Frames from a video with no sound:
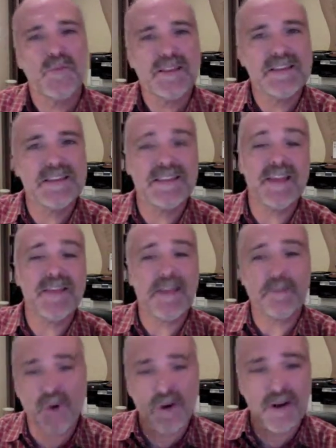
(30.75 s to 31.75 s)
Instead, they
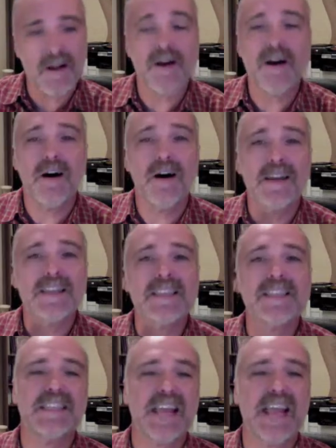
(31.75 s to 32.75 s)
put it on its
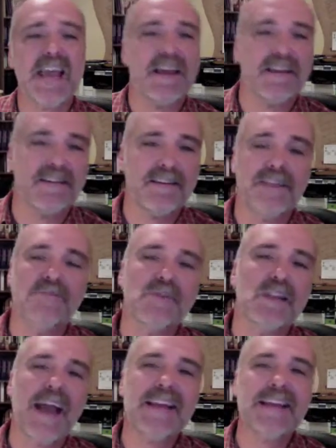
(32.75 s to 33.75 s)
stand. It gives
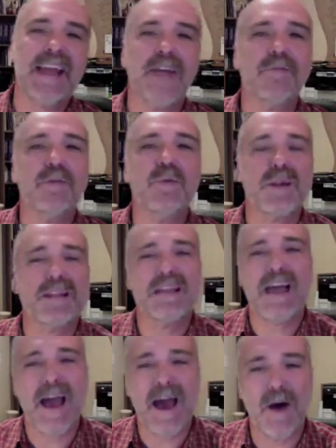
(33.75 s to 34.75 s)
light to everyone in the
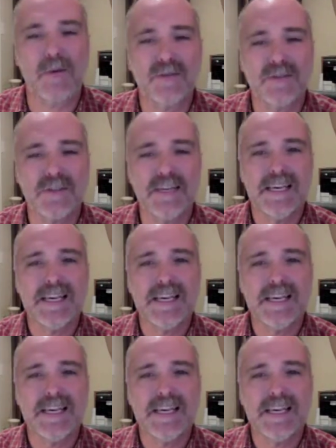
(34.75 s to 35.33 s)
house.